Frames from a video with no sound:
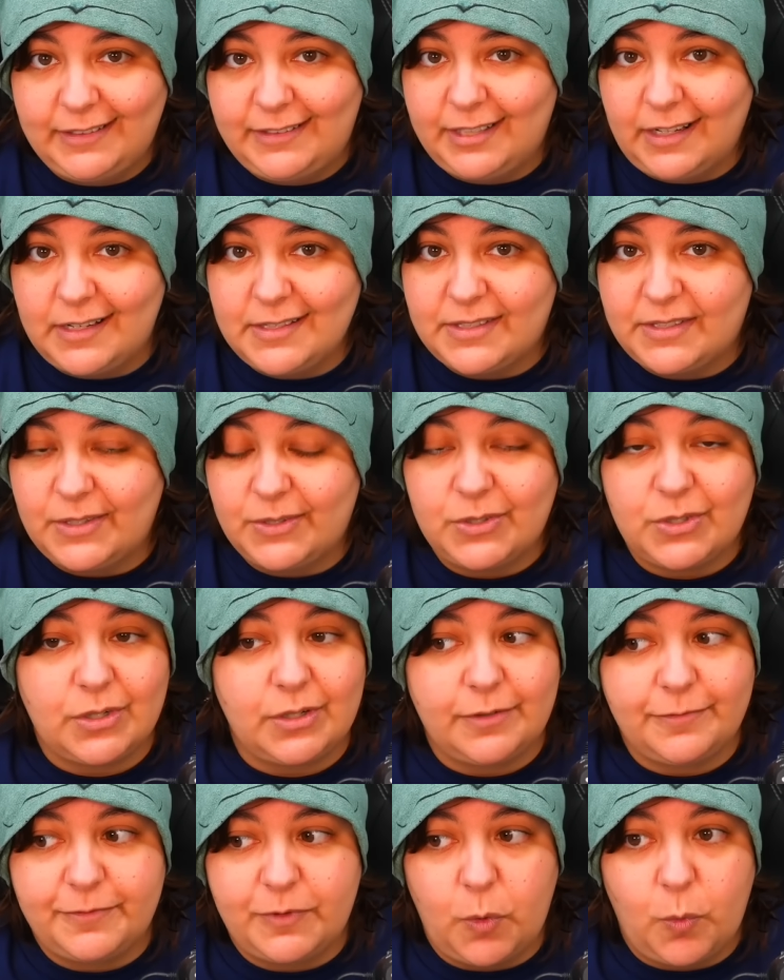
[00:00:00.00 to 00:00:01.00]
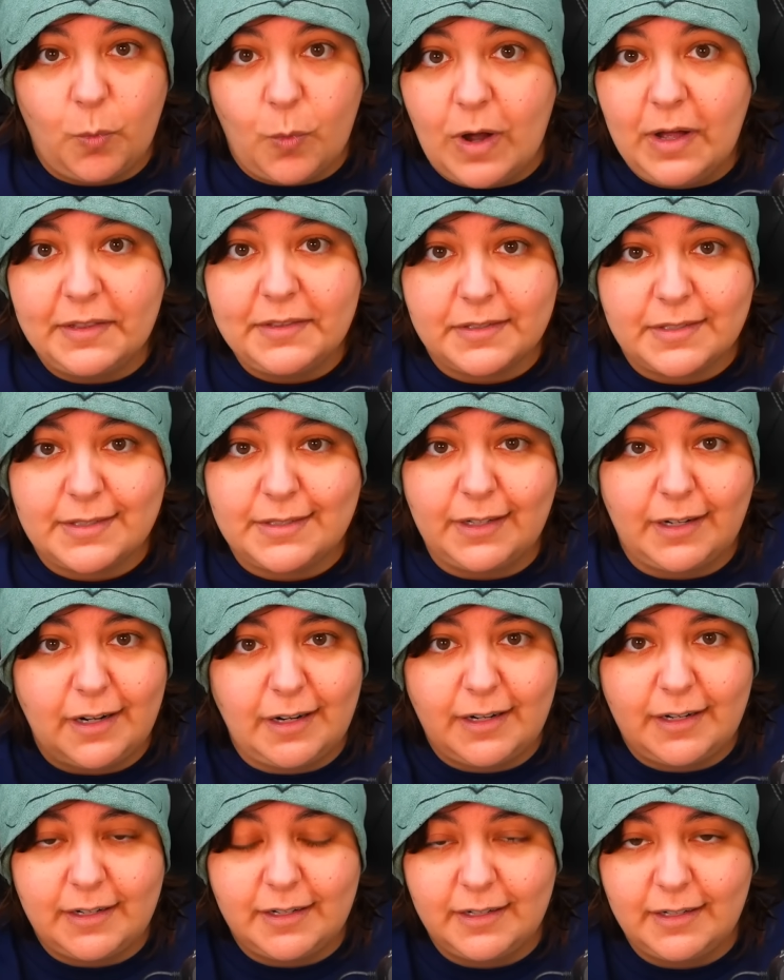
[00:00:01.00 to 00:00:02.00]
does deserve the 1
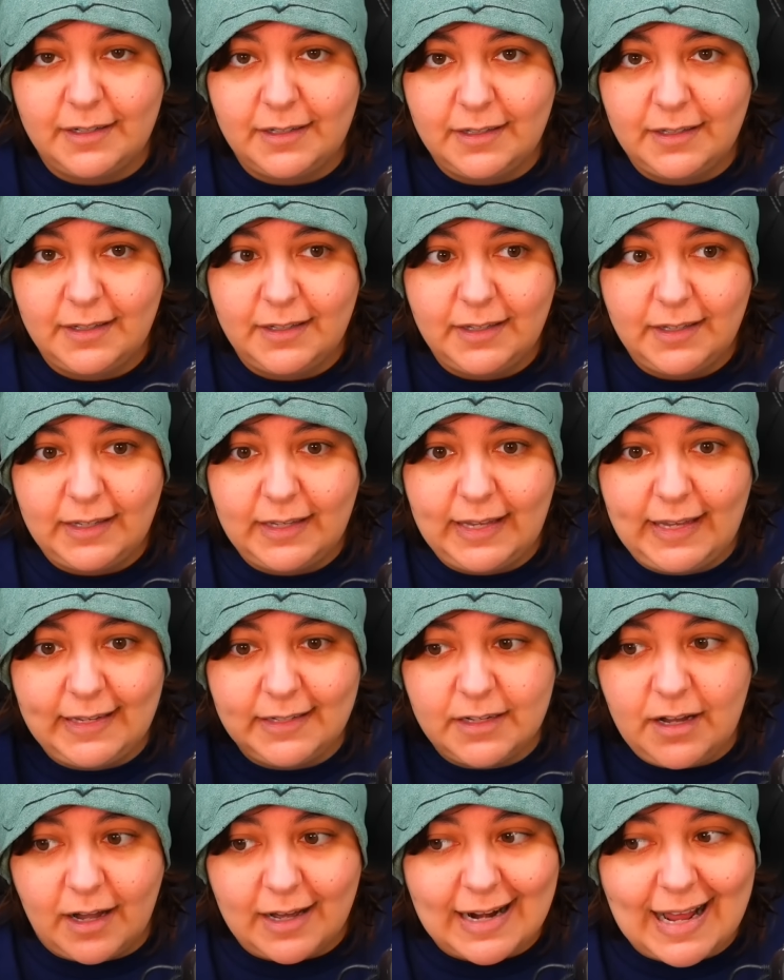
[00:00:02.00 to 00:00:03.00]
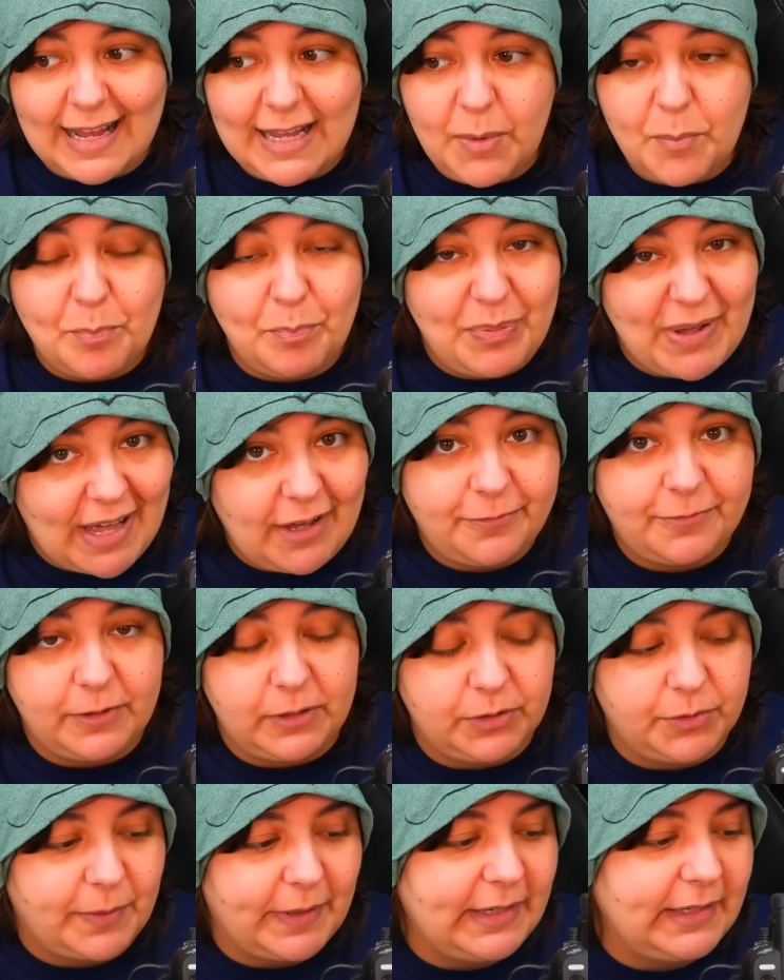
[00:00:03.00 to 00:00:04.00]
star it got. I am
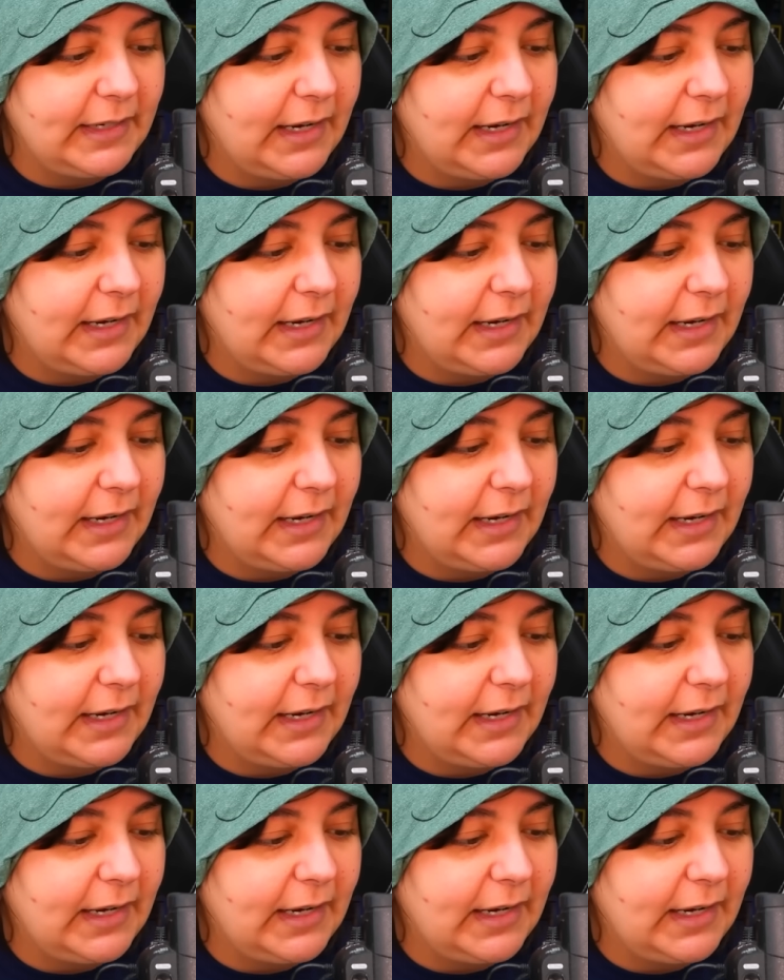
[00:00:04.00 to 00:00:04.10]
baffled right